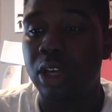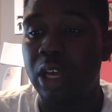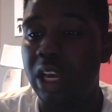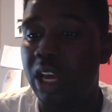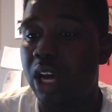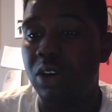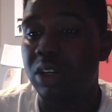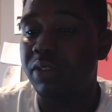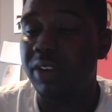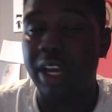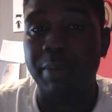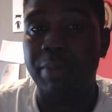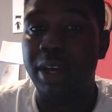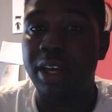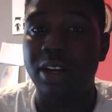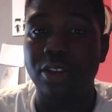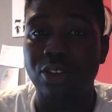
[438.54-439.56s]
I don't even get
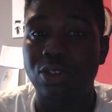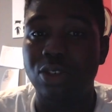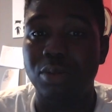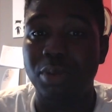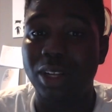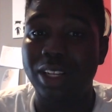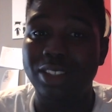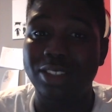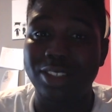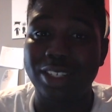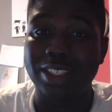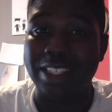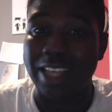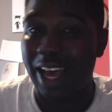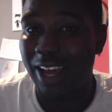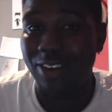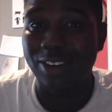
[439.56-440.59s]
paid on YouTube, bro. Listen to this.
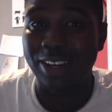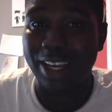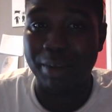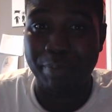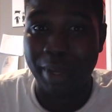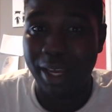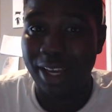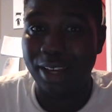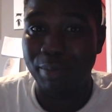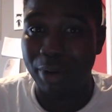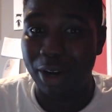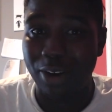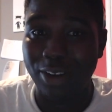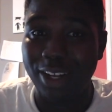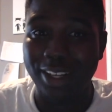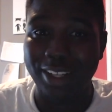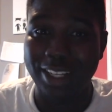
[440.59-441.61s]
I don't get paid,
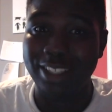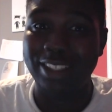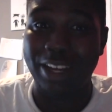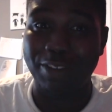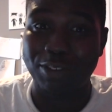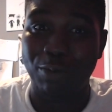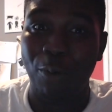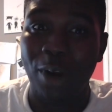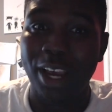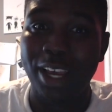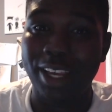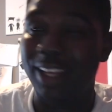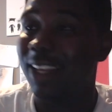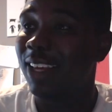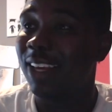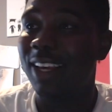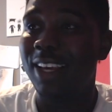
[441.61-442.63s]
bro. This stuff's
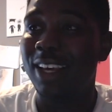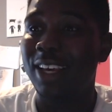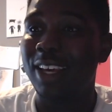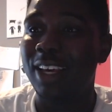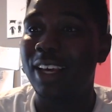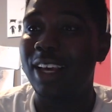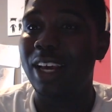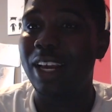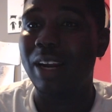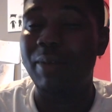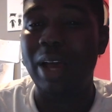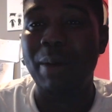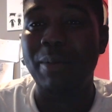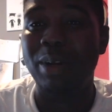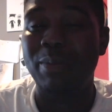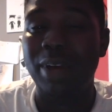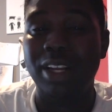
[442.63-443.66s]
free. And I'm
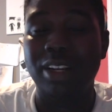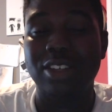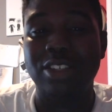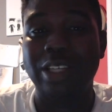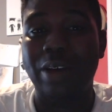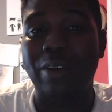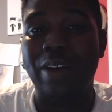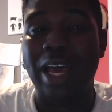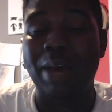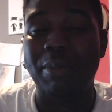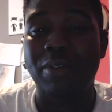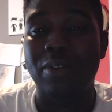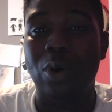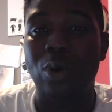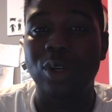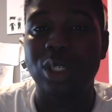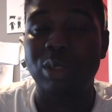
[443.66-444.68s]
happy to make this stuff happy for
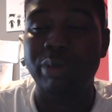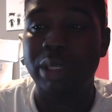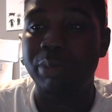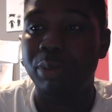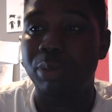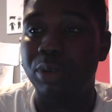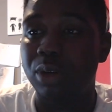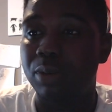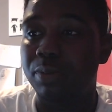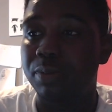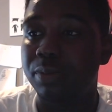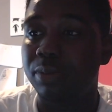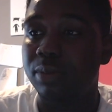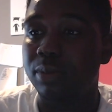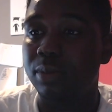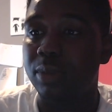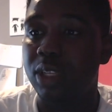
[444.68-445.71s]
all these people, bro.
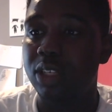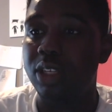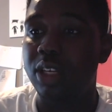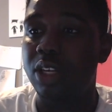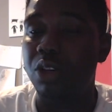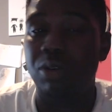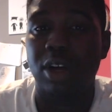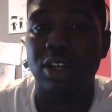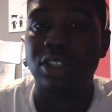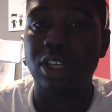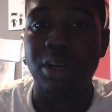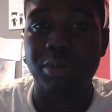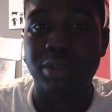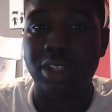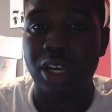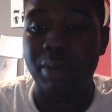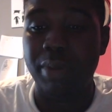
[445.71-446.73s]
You see, do I see
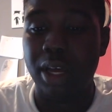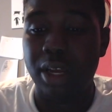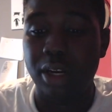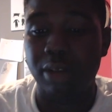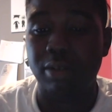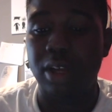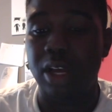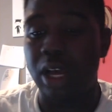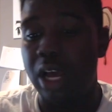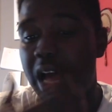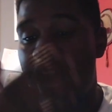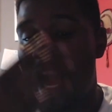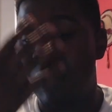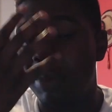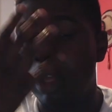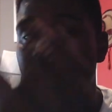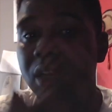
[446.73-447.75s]
upset about it?
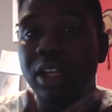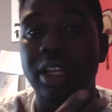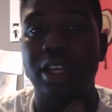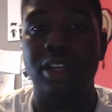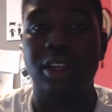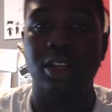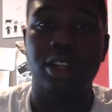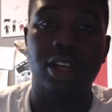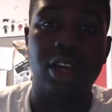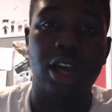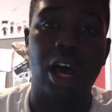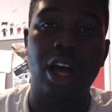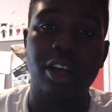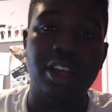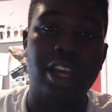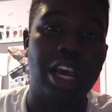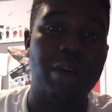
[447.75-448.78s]
I'm clean.
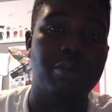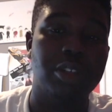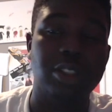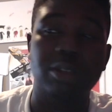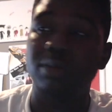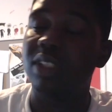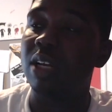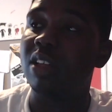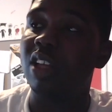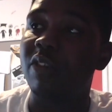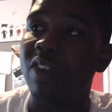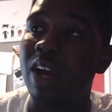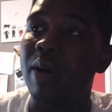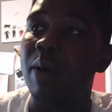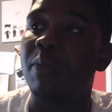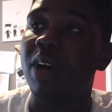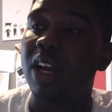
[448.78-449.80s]
On camera, sometimes off
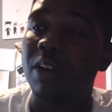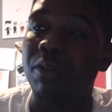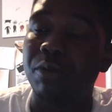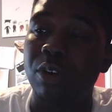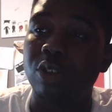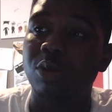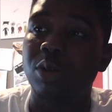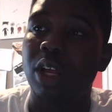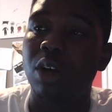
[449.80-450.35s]
camera, I'm kind of frustrated.